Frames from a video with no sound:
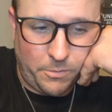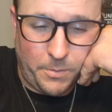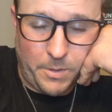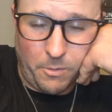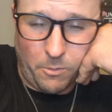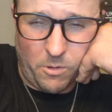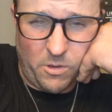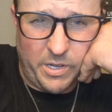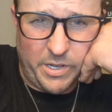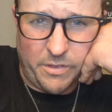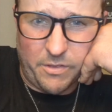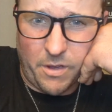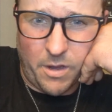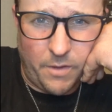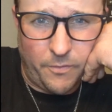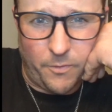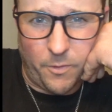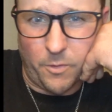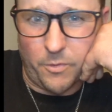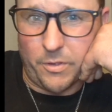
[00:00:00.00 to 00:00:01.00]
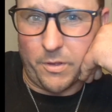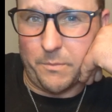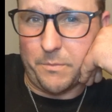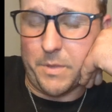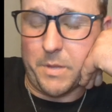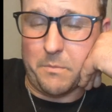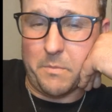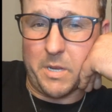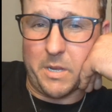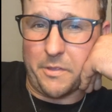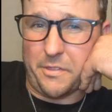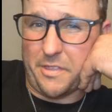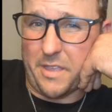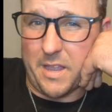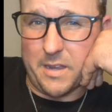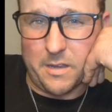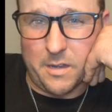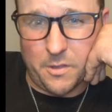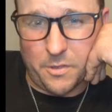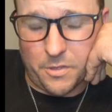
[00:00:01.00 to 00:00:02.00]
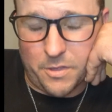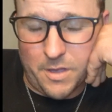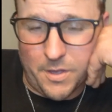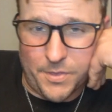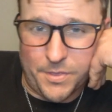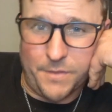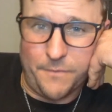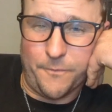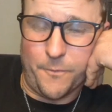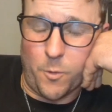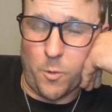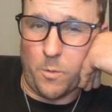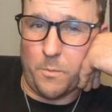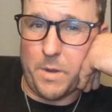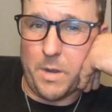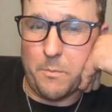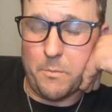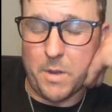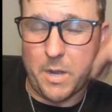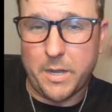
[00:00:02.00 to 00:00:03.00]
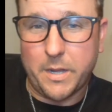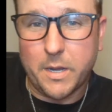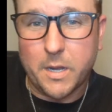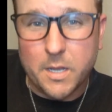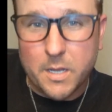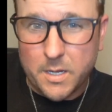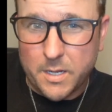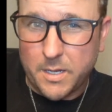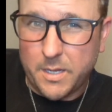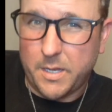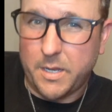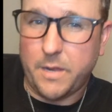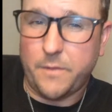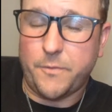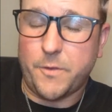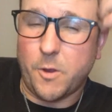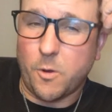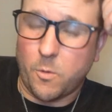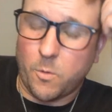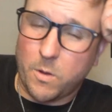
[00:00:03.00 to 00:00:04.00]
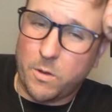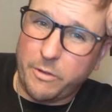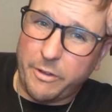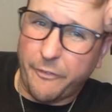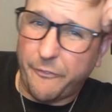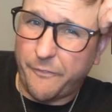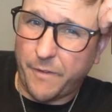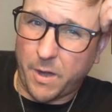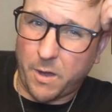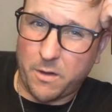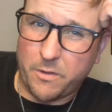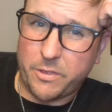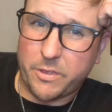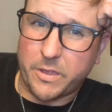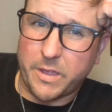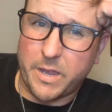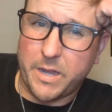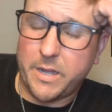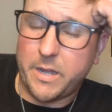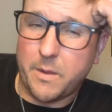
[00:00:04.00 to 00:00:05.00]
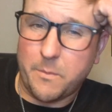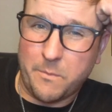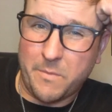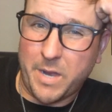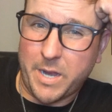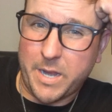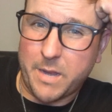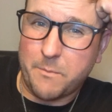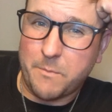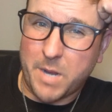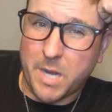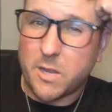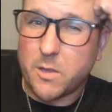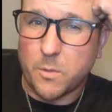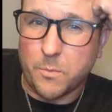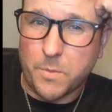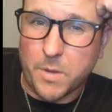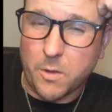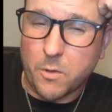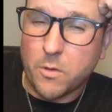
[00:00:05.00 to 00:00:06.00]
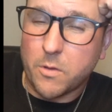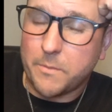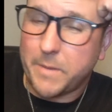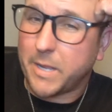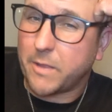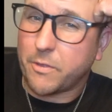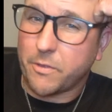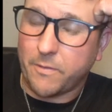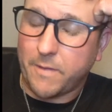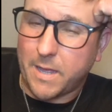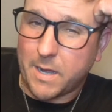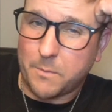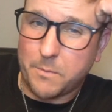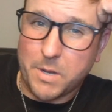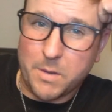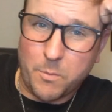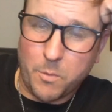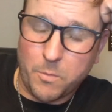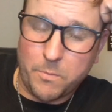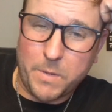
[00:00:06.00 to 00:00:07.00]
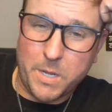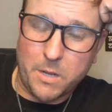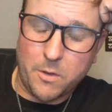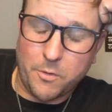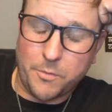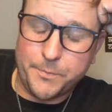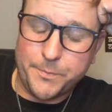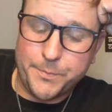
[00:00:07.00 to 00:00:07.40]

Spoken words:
be really tough or something, because that does nothing for me. But if you're really fair skinned, it might make you peel. It makes a lot of people peel.